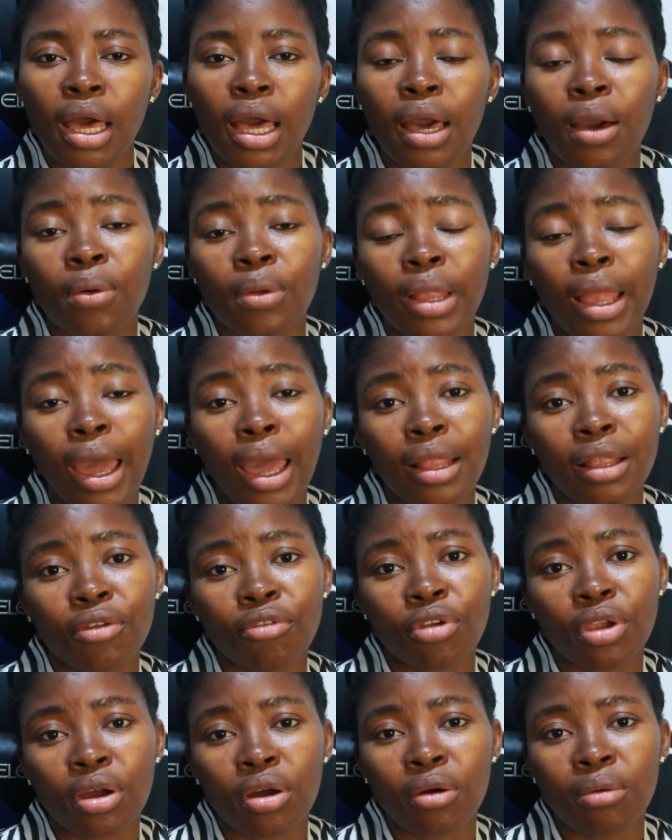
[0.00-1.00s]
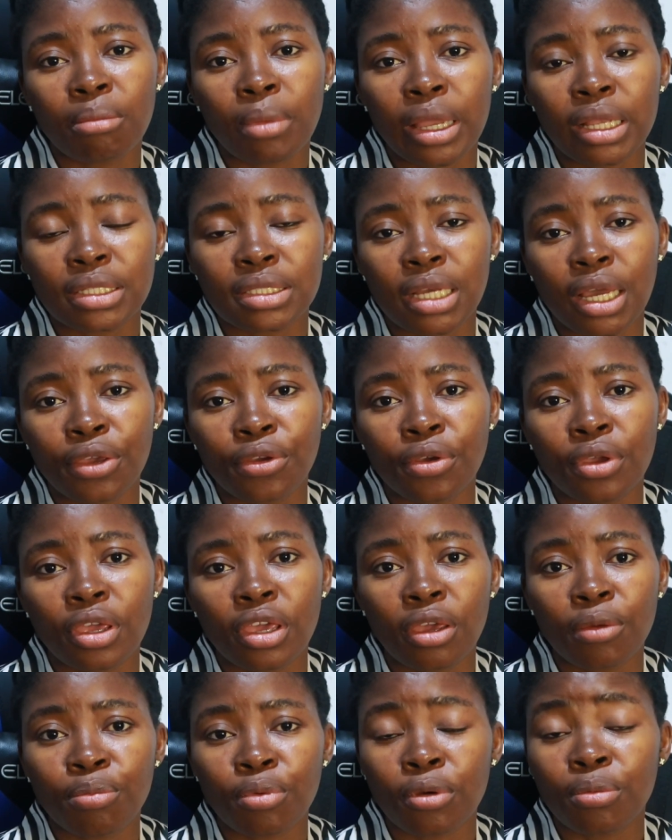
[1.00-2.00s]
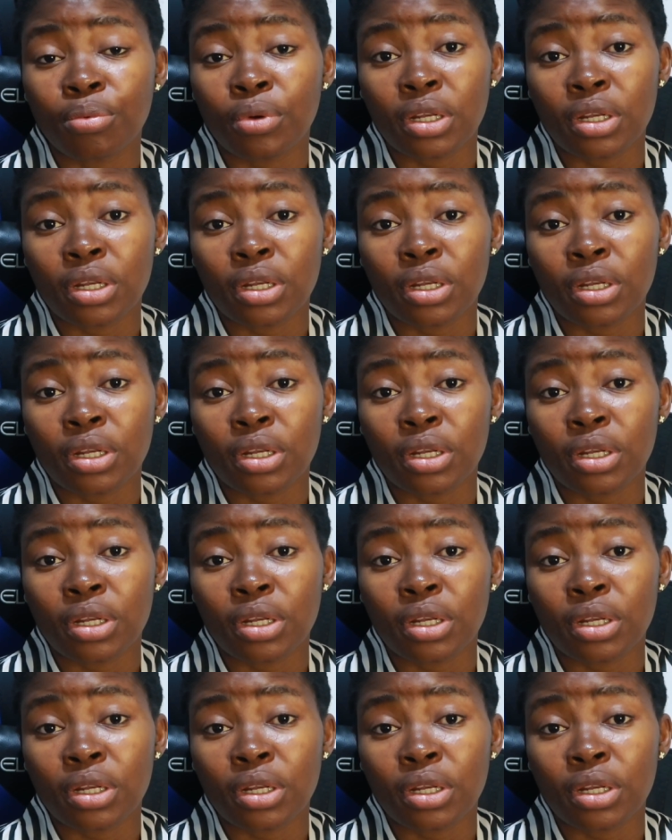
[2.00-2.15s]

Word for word: i would highly recommend that you keep your